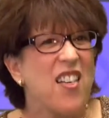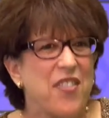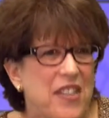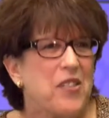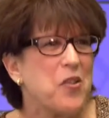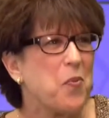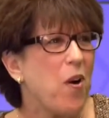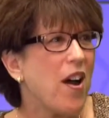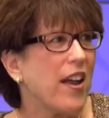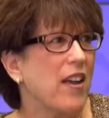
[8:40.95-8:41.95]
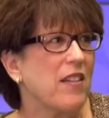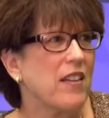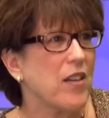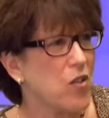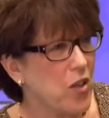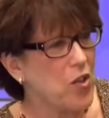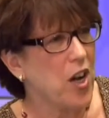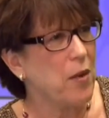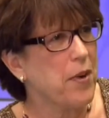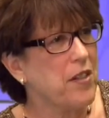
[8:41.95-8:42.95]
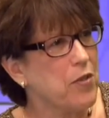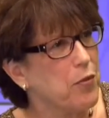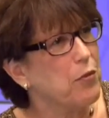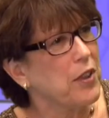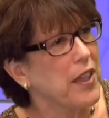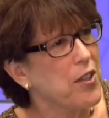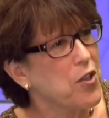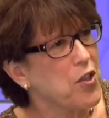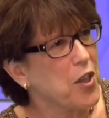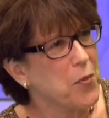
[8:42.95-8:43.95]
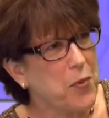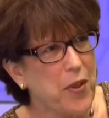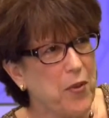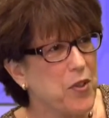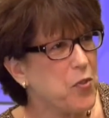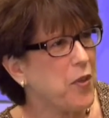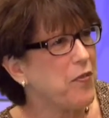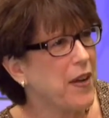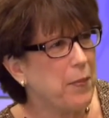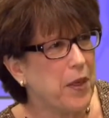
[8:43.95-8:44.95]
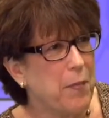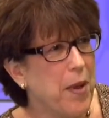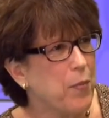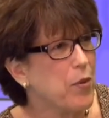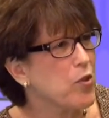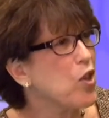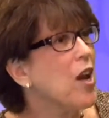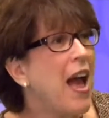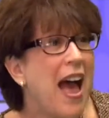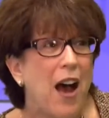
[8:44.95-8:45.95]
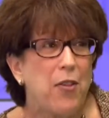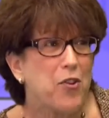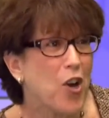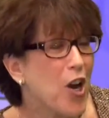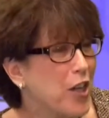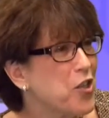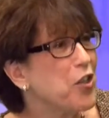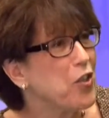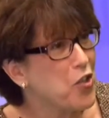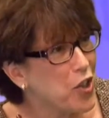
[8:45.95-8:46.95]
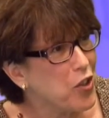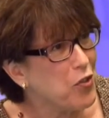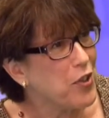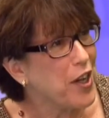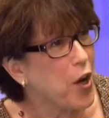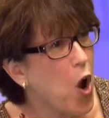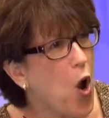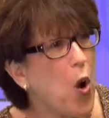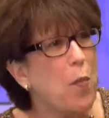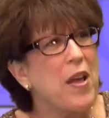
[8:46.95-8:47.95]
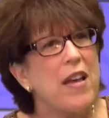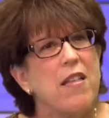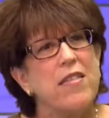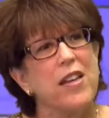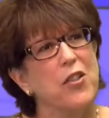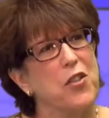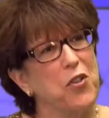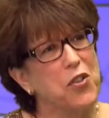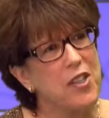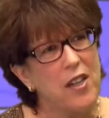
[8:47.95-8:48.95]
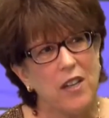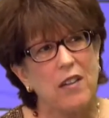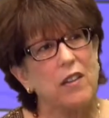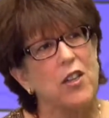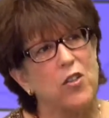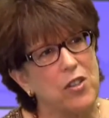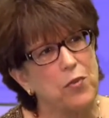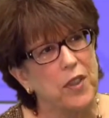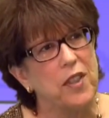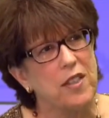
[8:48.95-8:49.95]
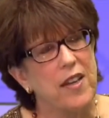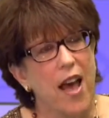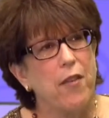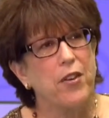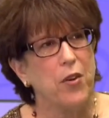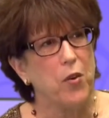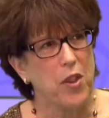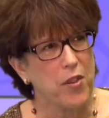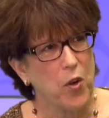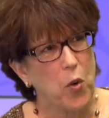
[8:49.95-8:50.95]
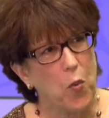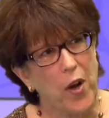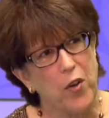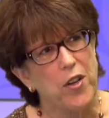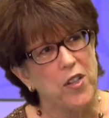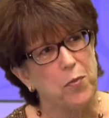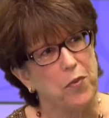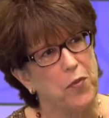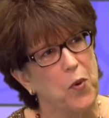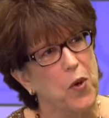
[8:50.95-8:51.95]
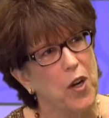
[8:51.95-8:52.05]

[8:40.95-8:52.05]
This is why, and then they start talking about different relationships, whether it's with family members, how they're talking to their children at home, things they're seeing that they just really didn't have in their awareness before.